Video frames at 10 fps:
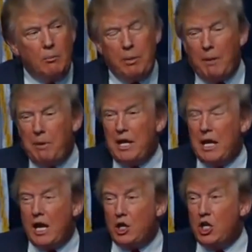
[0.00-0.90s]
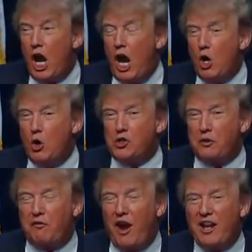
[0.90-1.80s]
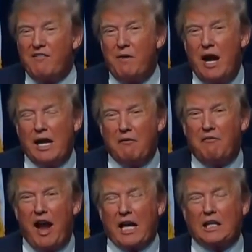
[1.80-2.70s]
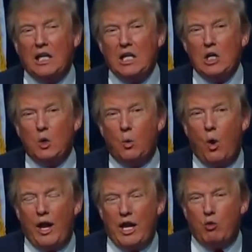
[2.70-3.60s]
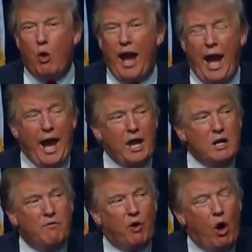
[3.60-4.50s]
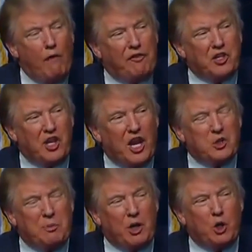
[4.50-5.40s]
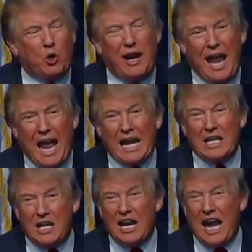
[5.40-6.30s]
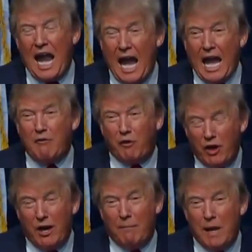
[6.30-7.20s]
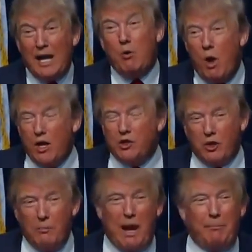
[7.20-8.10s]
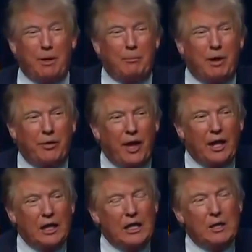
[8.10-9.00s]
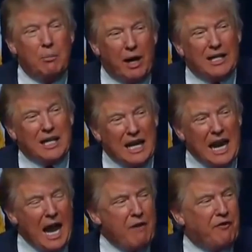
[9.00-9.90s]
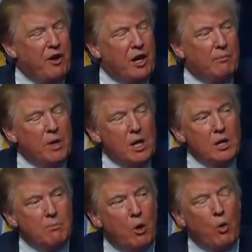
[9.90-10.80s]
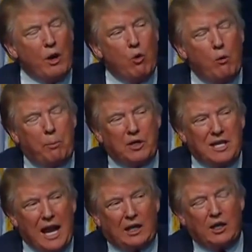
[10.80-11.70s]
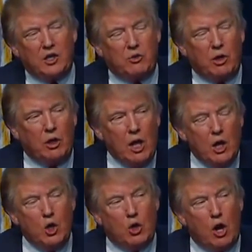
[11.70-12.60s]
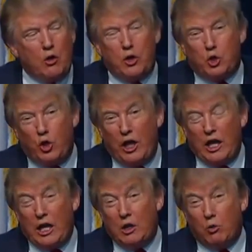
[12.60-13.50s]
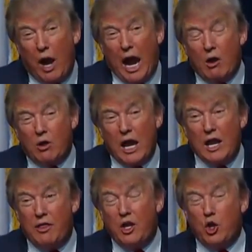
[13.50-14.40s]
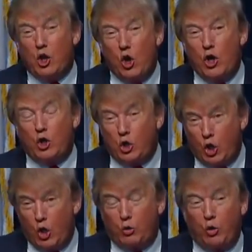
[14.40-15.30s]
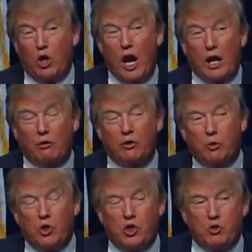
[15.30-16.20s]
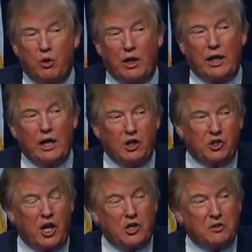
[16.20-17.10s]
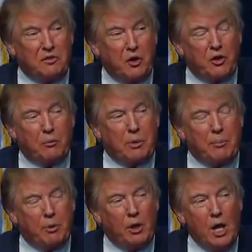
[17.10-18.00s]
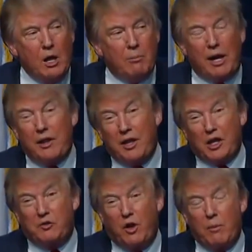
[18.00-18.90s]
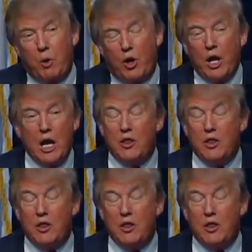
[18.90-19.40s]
Bibi Netanyahu is a friend of mine. In fact, when he ran for office, he asked me to do an ad. I did an ad for him, and he won, so I'm happy about that. But I did an ad for him. But we will protect Israel. You go the treaty route, and then you're going to go through Congress, which is really, in a sense, a vote of the people. But I think it's very important.